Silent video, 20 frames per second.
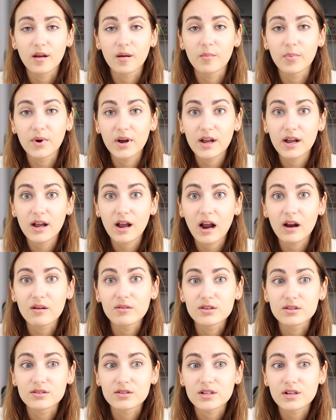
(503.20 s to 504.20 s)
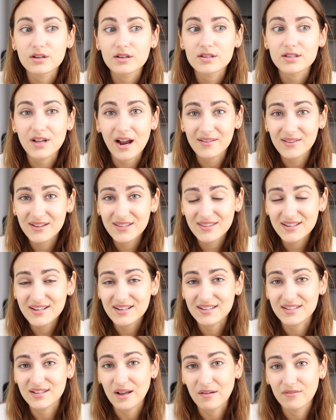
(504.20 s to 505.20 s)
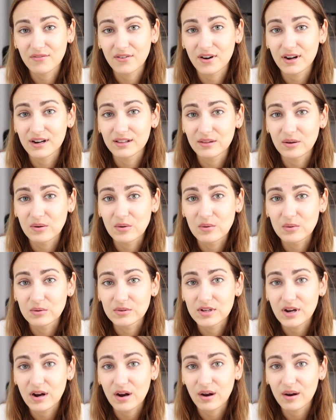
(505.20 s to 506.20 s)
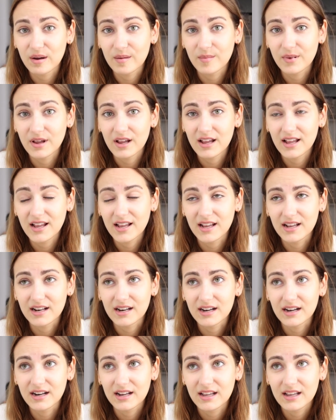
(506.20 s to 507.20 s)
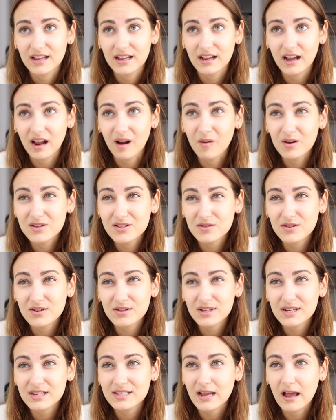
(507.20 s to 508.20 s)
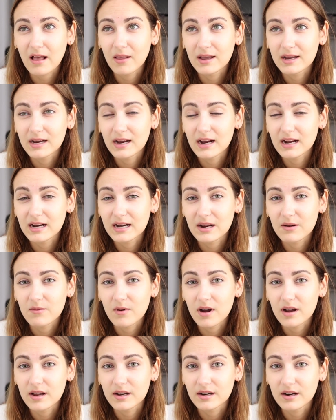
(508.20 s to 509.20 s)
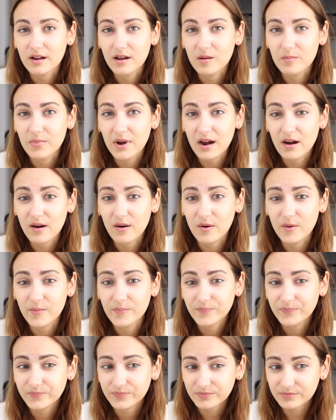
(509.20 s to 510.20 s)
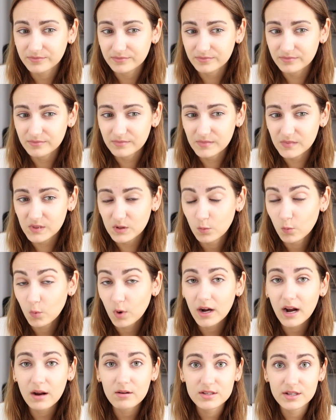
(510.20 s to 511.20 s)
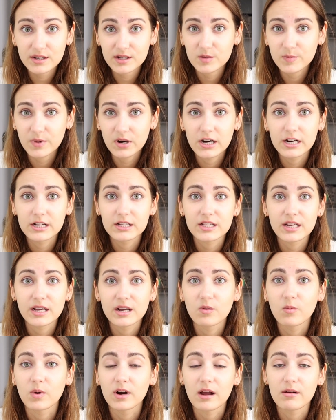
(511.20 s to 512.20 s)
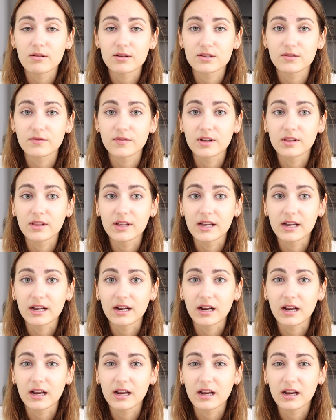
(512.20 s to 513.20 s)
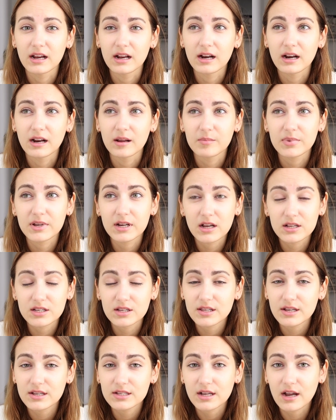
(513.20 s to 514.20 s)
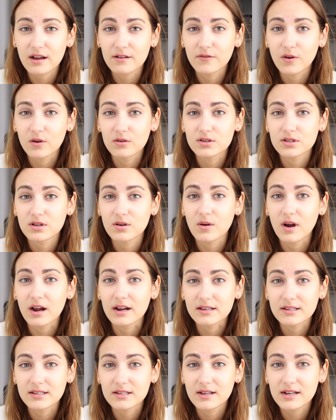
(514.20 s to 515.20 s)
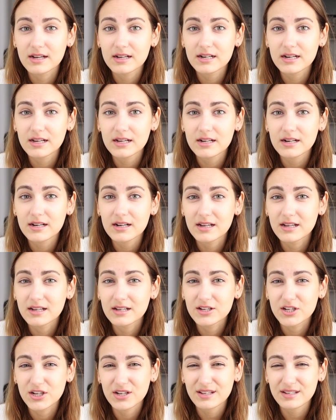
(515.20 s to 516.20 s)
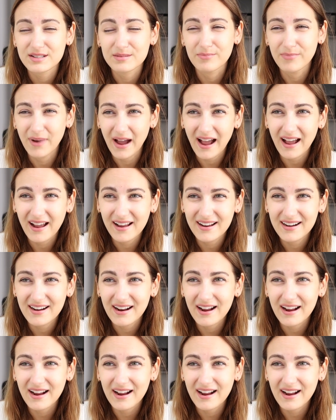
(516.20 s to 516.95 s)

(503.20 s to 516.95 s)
But I was silently suffering the whole time and I wasn't really telling anyone about what I was experiencing, what I was feeling, and because of this I felt so isolated and just bad.